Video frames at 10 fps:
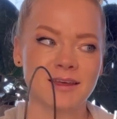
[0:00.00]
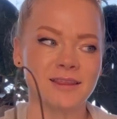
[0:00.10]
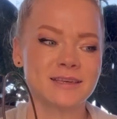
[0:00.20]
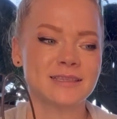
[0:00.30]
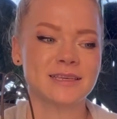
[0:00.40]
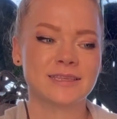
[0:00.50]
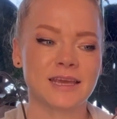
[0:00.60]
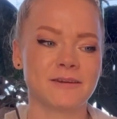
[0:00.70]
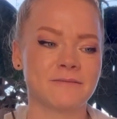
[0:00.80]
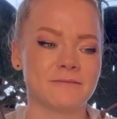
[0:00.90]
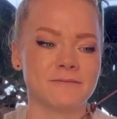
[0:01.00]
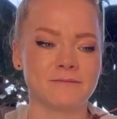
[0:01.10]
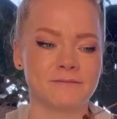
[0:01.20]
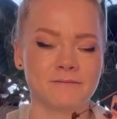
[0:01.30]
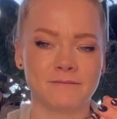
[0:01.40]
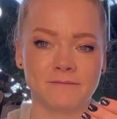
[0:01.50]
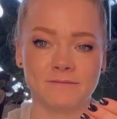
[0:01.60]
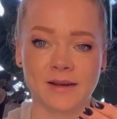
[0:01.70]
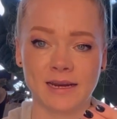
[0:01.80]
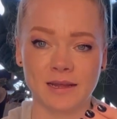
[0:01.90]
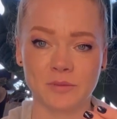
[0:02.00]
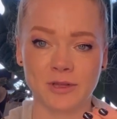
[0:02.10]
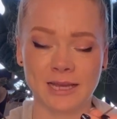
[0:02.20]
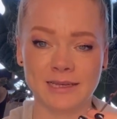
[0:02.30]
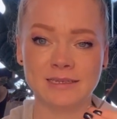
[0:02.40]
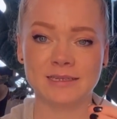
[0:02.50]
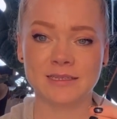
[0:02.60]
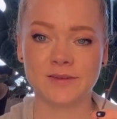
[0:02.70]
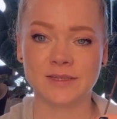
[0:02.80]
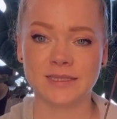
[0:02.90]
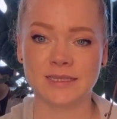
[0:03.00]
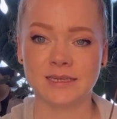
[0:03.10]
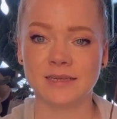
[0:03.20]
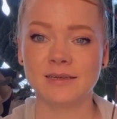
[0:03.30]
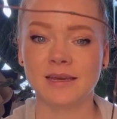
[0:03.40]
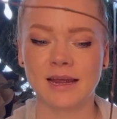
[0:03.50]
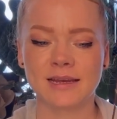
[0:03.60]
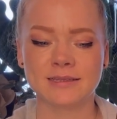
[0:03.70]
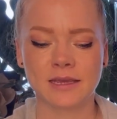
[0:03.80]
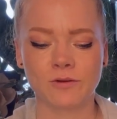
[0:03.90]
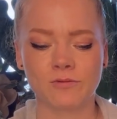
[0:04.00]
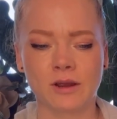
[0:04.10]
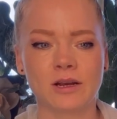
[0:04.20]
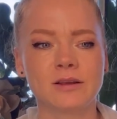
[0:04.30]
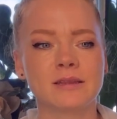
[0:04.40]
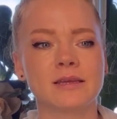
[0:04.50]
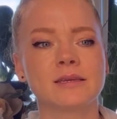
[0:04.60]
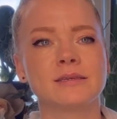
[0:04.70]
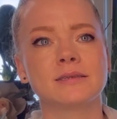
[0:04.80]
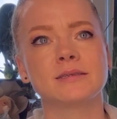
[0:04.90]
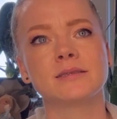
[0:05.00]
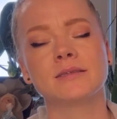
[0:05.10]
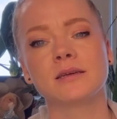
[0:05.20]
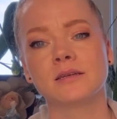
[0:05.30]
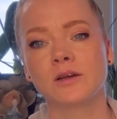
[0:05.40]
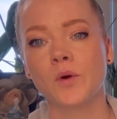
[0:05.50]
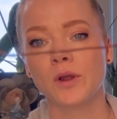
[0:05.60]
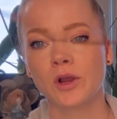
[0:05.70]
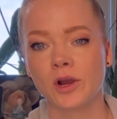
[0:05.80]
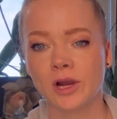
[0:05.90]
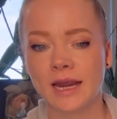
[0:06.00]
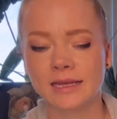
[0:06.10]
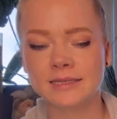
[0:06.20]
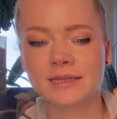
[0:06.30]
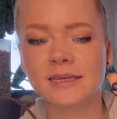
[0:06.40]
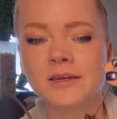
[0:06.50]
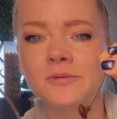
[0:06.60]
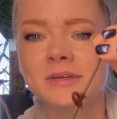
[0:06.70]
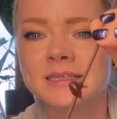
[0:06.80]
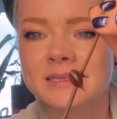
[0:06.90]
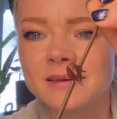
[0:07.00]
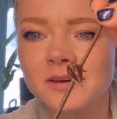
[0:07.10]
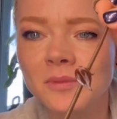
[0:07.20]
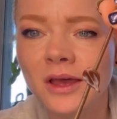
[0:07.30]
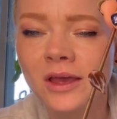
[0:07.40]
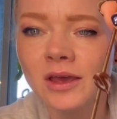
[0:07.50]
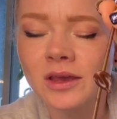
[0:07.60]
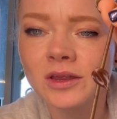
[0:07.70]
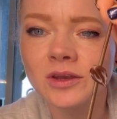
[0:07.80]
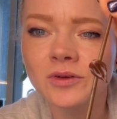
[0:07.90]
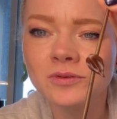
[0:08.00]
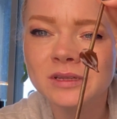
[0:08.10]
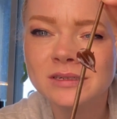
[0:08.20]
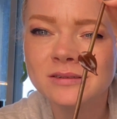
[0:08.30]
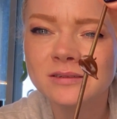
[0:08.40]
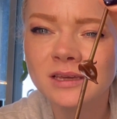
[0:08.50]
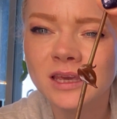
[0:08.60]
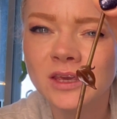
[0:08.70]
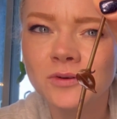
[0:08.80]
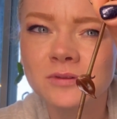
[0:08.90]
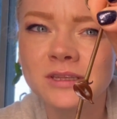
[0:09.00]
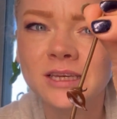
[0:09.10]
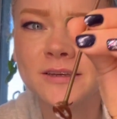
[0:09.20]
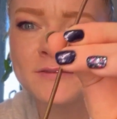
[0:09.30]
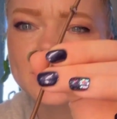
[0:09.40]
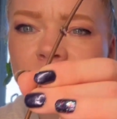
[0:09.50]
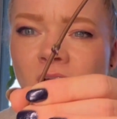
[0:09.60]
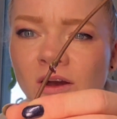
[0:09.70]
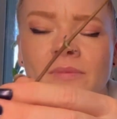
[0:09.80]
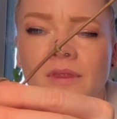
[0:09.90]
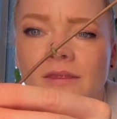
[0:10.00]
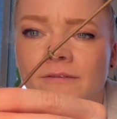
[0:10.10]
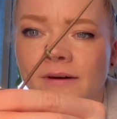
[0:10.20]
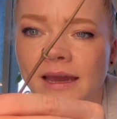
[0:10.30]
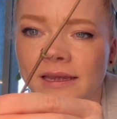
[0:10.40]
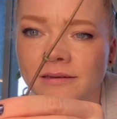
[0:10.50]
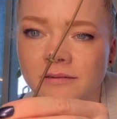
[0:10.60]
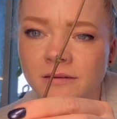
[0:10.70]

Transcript: This is a vining plant, as you can see. It has a runner that is going crazy with some new little cute leaves along the vine.